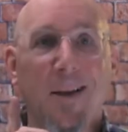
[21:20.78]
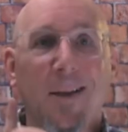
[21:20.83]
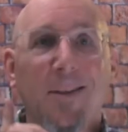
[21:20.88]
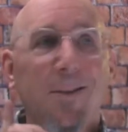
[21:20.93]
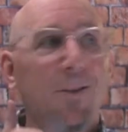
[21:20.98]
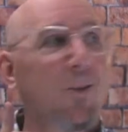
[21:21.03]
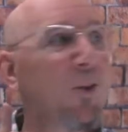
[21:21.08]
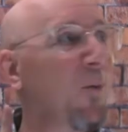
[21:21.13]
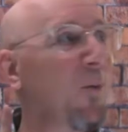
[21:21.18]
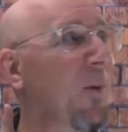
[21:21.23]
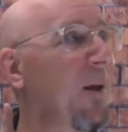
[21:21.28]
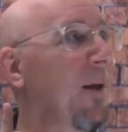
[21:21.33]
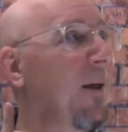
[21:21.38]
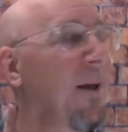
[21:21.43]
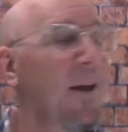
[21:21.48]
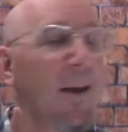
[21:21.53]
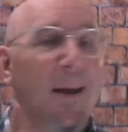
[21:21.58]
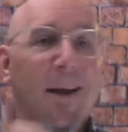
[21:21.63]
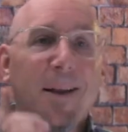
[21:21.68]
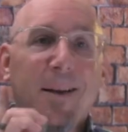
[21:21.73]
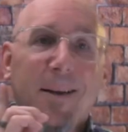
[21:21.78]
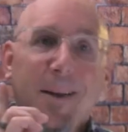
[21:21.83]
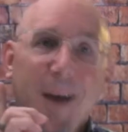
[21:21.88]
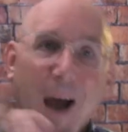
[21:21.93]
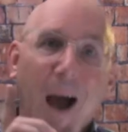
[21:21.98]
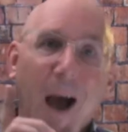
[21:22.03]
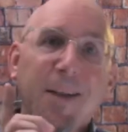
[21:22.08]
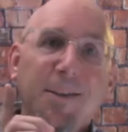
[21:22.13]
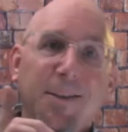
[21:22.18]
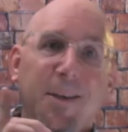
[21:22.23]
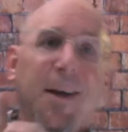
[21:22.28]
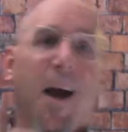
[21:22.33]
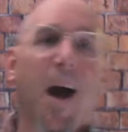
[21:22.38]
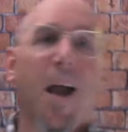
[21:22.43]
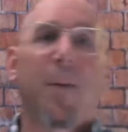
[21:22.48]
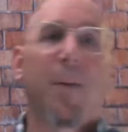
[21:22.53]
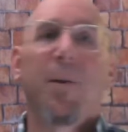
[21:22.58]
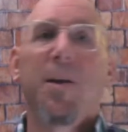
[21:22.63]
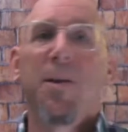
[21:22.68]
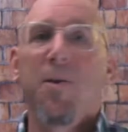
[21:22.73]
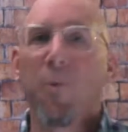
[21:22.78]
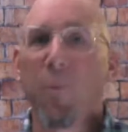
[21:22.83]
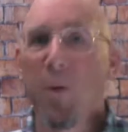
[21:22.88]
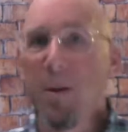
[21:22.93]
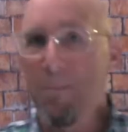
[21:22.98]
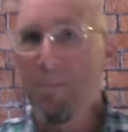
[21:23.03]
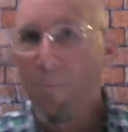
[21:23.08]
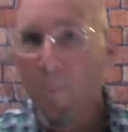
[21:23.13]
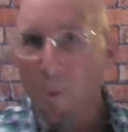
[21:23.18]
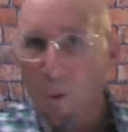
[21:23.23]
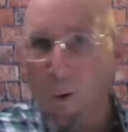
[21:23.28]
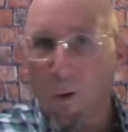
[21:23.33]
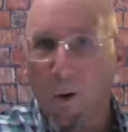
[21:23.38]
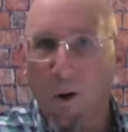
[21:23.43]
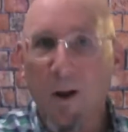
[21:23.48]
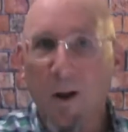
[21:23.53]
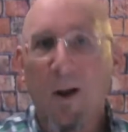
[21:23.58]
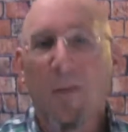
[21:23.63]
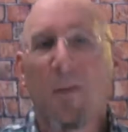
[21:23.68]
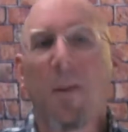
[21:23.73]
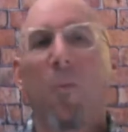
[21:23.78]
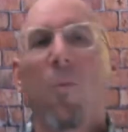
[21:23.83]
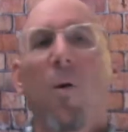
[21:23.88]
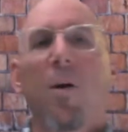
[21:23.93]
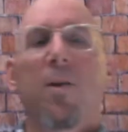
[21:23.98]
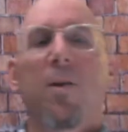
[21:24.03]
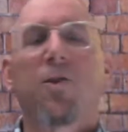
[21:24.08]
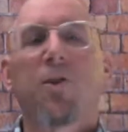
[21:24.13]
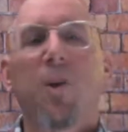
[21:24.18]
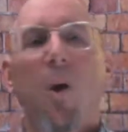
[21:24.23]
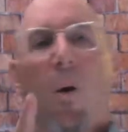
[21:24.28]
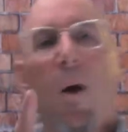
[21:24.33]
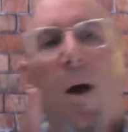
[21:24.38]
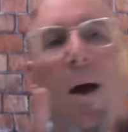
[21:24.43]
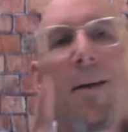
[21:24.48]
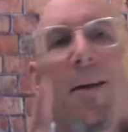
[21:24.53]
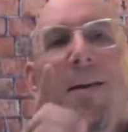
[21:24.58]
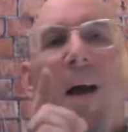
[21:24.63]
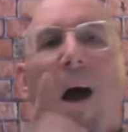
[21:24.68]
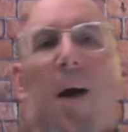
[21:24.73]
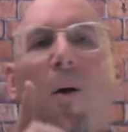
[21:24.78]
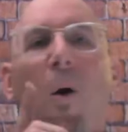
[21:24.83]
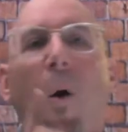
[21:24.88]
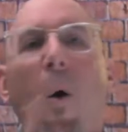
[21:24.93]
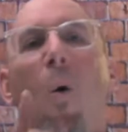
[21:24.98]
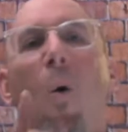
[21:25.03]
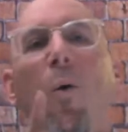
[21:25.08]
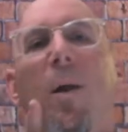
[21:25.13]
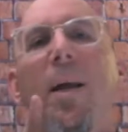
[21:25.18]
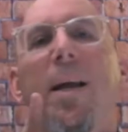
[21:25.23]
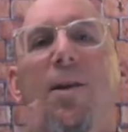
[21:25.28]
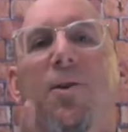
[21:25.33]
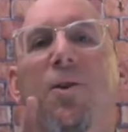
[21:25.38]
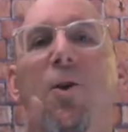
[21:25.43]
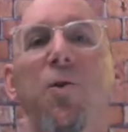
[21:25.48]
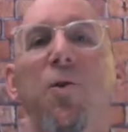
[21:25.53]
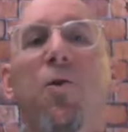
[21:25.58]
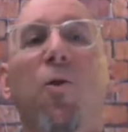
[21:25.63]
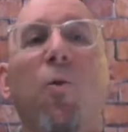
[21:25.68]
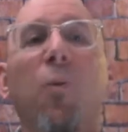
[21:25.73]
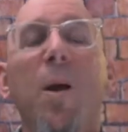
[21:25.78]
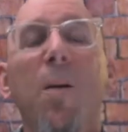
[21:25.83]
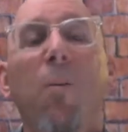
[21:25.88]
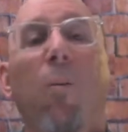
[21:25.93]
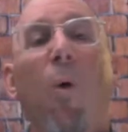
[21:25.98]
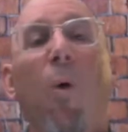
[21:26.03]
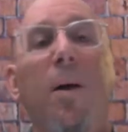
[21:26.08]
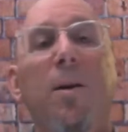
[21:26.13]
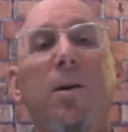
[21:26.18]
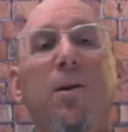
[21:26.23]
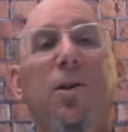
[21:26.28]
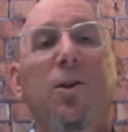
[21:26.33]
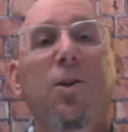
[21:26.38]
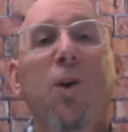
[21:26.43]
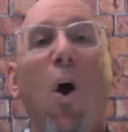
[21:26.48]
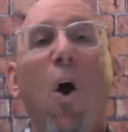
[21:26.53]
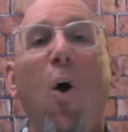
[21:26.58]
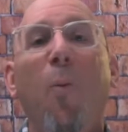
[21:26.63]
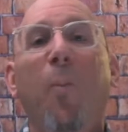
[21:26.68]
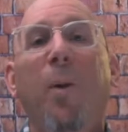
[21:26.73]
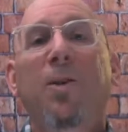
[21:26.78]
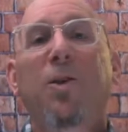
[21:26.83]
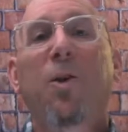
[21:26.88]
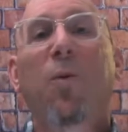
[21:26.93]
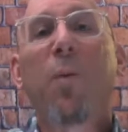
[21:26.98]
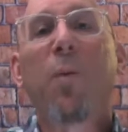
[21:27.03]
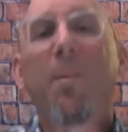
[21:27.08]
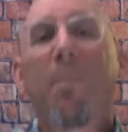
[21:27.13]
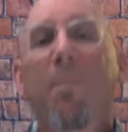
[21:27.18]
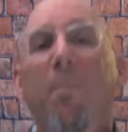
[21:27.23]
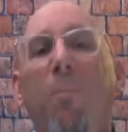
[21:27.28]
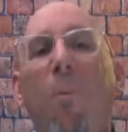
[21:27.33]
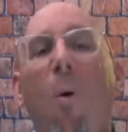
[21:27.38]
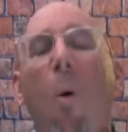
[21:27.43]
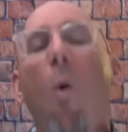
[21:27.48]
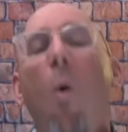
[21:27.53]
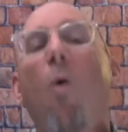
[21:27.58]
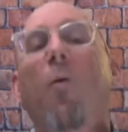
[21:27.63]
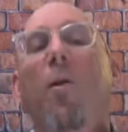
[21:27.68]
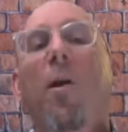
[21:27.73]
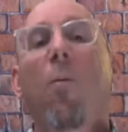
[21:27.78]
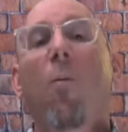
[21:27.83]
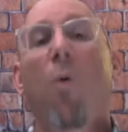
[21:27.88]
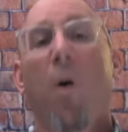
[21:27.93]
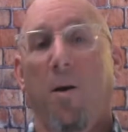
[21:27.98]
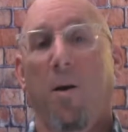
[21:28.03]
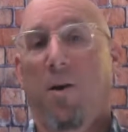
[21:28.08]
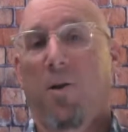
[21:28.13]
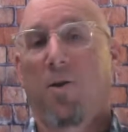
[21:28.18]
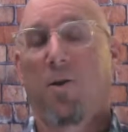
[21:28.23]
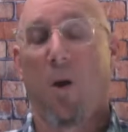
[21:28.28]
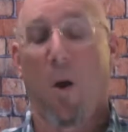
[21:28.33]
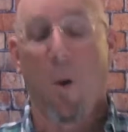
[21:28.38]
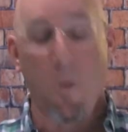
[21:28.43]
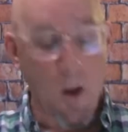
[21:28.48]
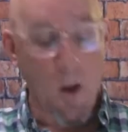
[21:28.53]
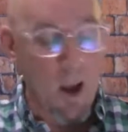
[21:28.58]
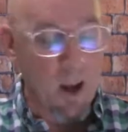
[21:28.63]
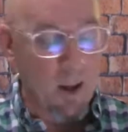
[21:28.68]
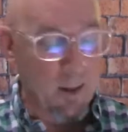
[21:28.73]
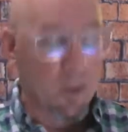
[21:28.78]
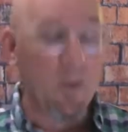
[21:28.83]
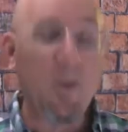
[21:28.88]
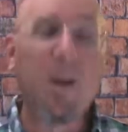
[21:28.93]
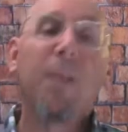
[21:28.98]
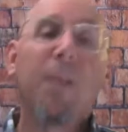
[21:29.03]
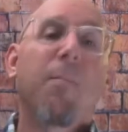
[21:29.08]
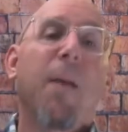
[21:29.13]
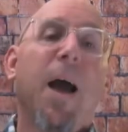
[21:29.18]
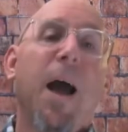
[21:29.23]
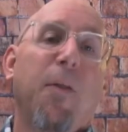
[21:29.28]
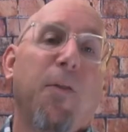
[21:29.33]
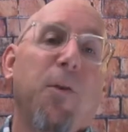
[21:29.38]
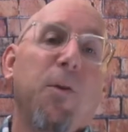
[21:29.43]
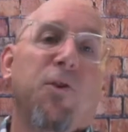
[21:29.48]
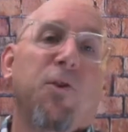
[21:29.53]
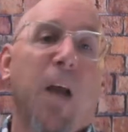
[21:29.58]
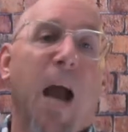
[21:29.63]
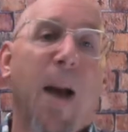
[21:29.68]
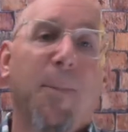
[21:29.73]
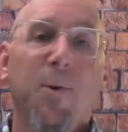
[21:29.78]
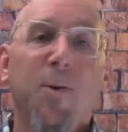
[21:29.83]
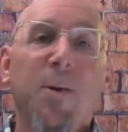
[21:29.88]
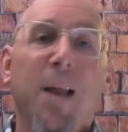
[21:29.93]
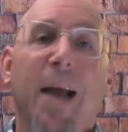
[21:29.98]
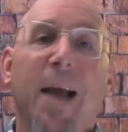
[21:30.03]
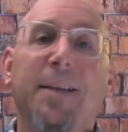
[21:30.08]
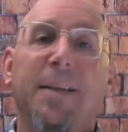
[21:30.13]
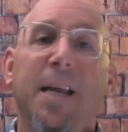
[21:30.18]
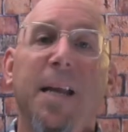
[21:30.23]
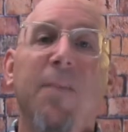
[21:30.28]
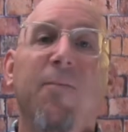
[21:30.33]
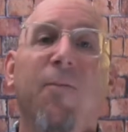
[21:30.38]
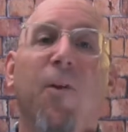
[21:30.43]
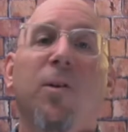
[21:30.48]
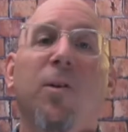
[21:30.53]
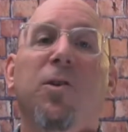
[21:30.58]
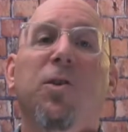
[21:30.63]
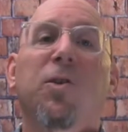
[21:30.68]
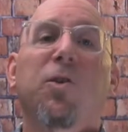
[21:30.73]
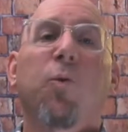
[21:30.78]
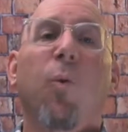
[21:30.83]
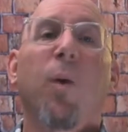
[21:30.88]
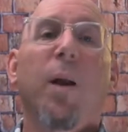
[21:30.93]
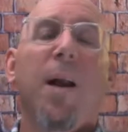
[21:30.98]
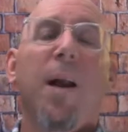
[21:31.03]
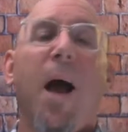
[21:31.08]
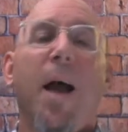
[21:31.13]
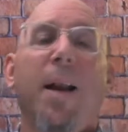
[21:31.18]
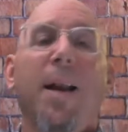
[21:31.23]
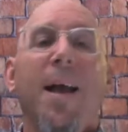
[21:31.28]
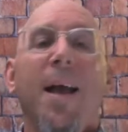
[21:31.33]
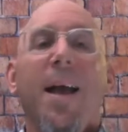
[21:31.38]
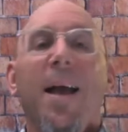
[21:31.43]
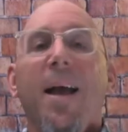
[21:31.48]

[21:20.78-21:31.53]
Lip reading: Listen to me. In God's economy, you reap more than what you sow. Not only do you reap what you sow, but you reap more than what you sow. Look at Matthew chapter 19, verses 29.